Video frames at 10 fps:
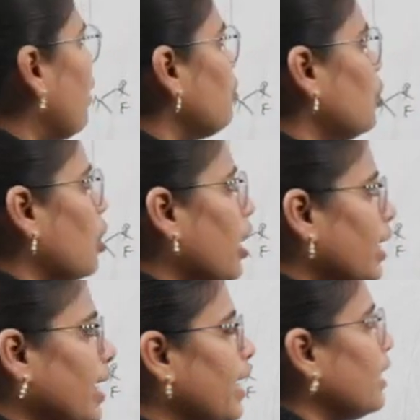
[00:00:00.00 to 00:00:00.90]
to talk
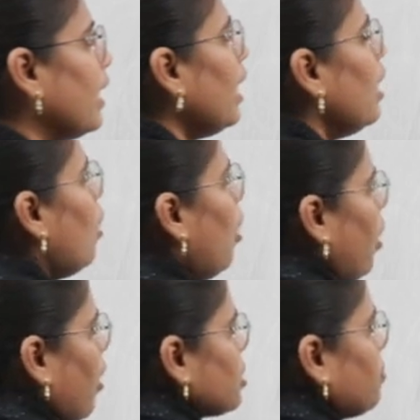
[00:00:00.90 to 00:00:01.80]
regarding the
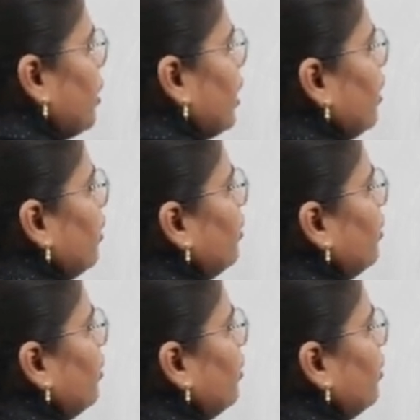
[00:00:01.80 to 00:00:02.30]
hospital.